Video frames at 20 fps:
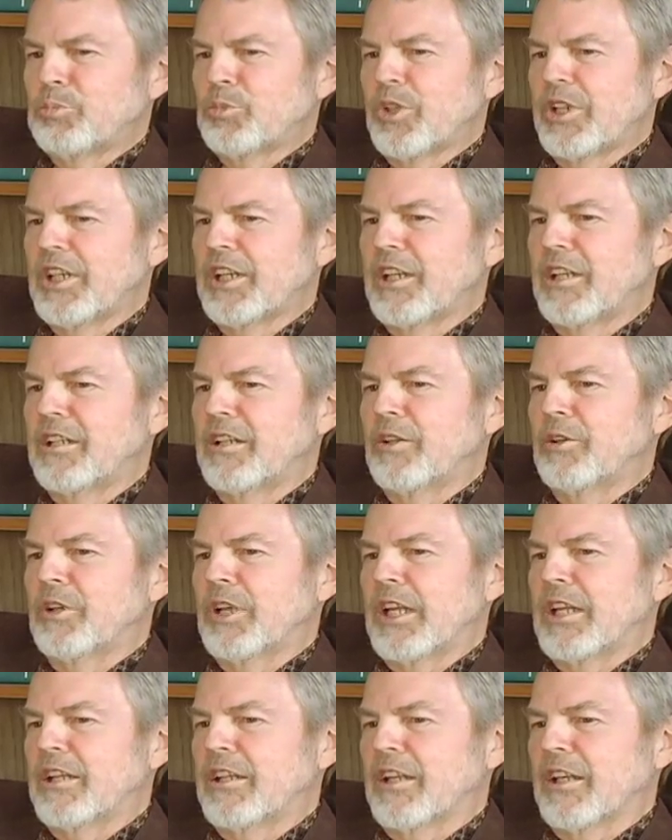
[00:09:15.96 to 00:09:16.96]
But in
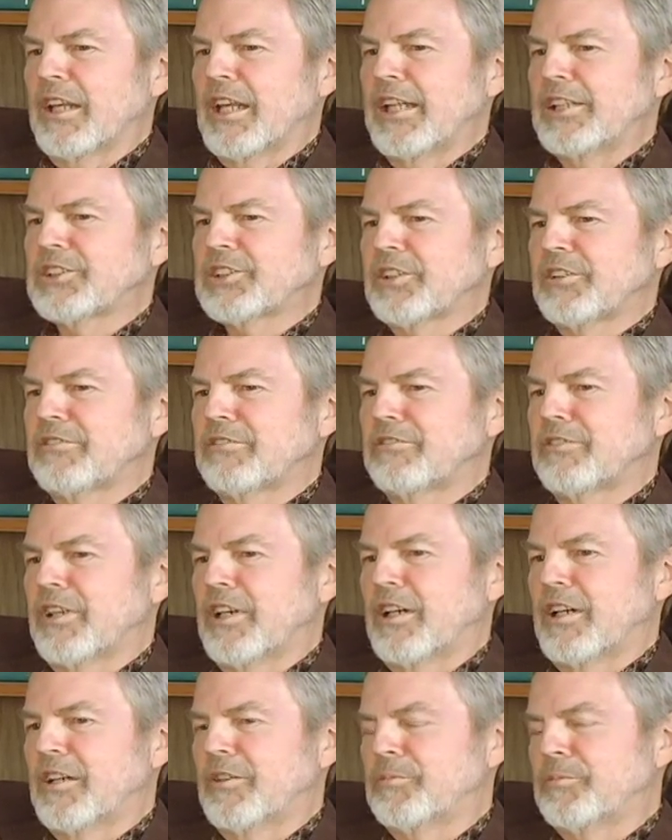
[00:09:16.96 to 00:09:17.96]
in the case of
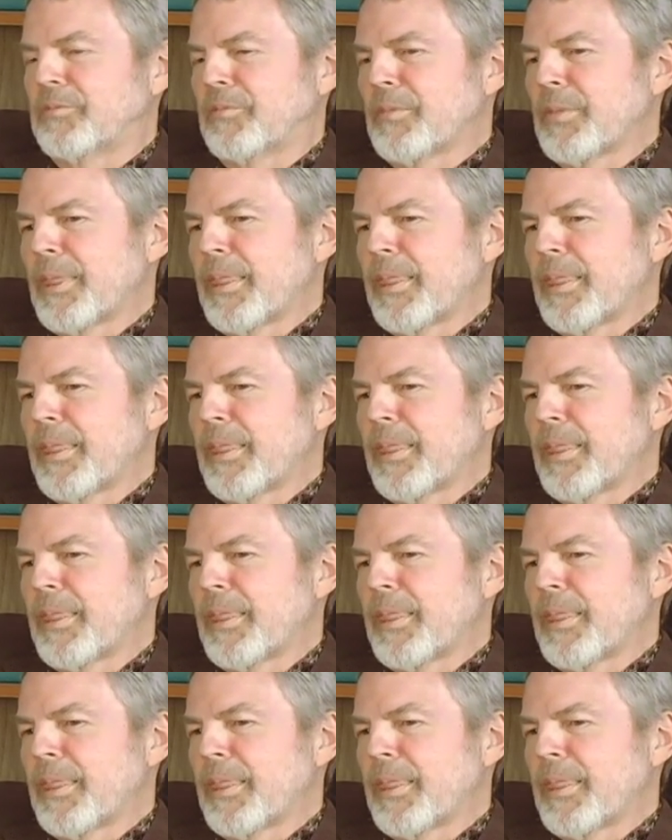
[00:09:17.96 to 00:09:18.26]
um,